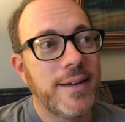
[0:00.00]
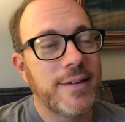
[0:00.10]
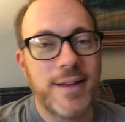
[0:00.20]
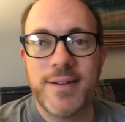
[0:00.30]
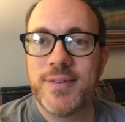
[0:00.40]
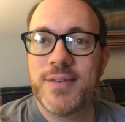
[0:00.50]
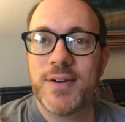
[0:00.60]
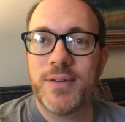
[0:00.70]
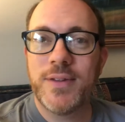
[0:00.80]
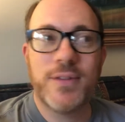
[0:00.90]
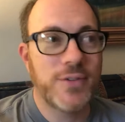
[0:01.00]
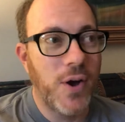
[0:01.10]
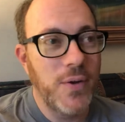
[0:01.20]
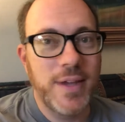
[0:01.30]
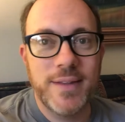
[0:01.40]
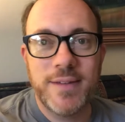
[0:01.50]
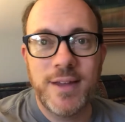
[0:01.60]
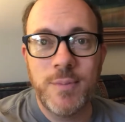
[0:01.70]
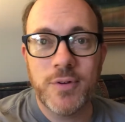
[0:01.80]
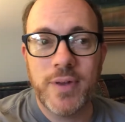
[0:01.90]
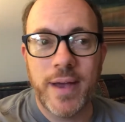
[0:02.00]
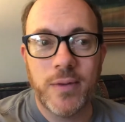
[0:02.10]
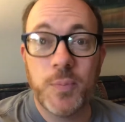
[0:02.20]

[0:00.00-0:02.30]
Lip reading: Not necessarily the donkey at the neighbor's house,